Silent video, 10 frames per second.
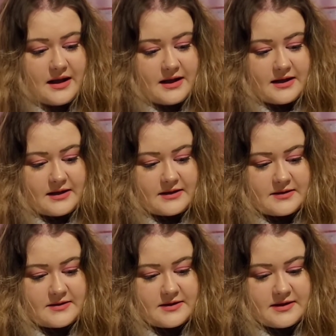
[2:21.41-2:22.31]

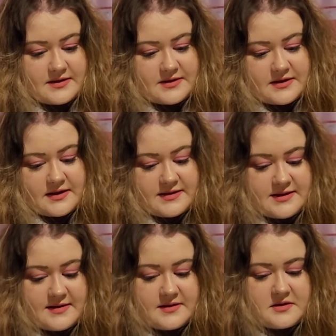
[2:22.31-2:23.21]
and it, it
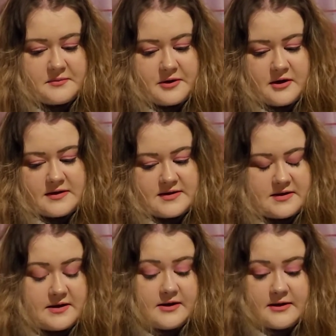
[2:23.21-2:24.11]
says on the box
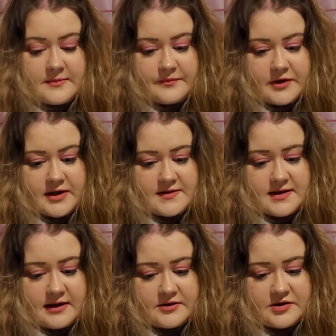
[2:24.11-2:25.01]
um, that it's
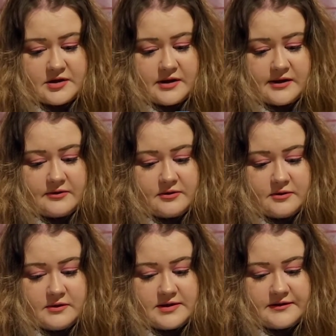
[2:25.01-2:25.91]
actually
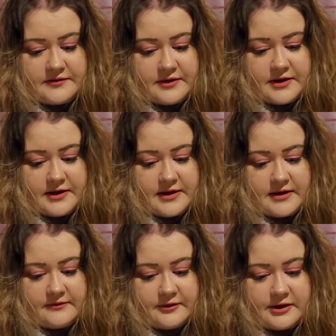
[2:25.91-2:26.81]
cruelty free
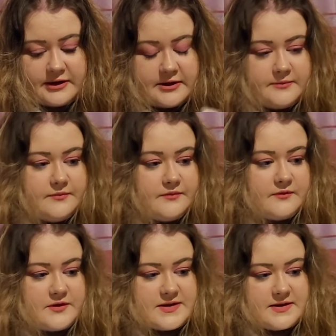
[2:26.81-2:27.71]
and vegan.
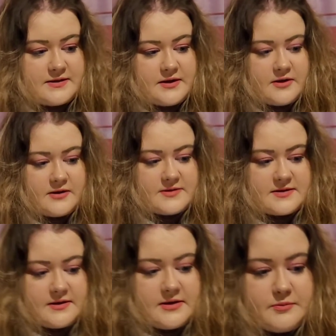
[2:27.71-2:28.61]
You see there, there
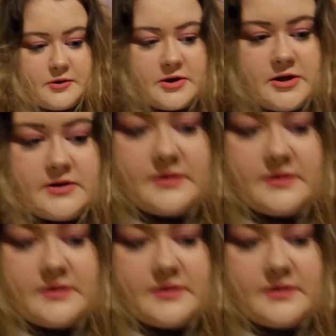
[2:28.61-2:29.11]
is little bunny